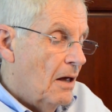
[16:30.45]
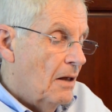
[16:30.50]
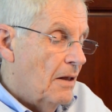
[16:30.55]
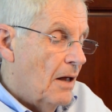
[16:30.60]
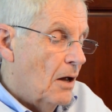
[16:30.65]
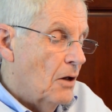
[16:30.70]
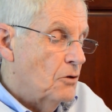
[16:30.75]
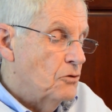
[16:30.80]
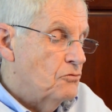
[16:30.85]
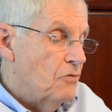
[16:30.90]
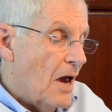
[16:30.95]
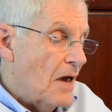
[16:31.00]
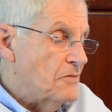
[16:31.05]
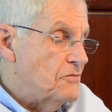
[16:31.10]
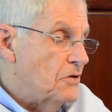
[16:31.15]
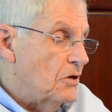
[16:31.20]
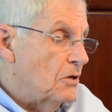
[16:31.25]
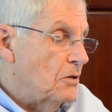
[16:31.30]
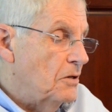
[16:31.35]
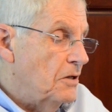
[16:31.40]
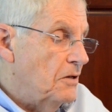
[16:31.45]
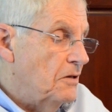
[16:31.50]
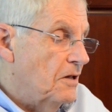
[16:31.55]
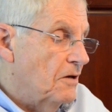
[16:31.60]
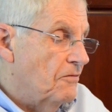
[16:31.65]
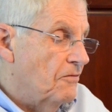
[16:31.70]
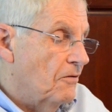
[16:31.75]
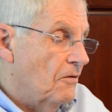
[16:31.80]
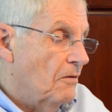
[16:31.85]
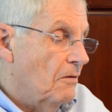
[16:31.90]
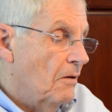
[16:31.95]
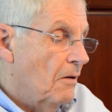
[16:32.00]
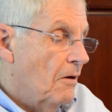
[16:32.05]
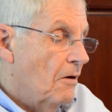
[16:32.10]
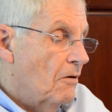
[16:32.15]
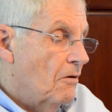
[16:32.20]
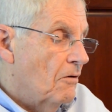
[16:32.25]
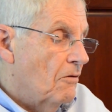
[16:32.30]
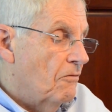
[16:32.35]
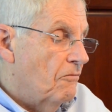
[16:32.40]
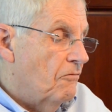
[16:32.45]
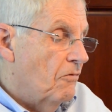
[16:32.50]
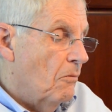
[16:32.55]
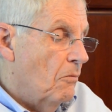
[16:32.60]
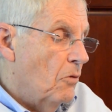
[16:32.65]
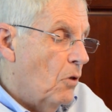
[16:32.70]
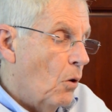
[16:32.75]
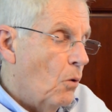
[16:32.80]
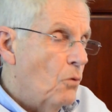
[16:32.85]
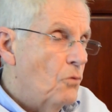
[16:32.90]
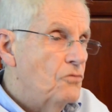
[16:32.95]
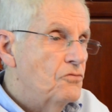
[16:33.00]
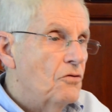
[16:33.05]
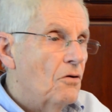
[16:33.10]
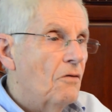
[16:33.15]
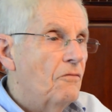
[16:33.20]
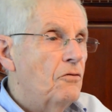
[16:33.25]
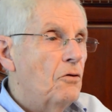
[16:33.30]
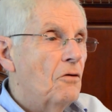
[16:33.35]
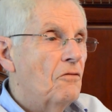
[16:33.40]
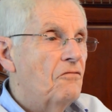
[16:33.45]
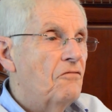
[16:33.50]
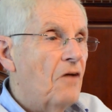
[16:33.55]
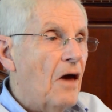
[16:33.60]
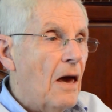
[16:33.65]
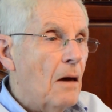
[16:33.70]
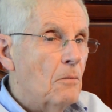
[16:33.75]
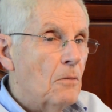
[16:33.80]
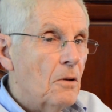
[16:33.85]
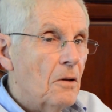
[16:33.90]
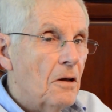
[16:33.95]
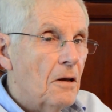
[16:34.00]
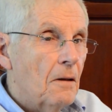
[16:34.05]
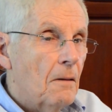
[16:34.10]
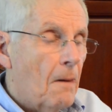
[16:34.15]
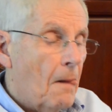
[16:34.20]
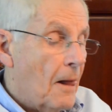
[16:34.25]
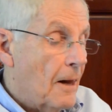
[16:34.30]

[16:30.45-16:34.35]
that drastically differ from those of your family?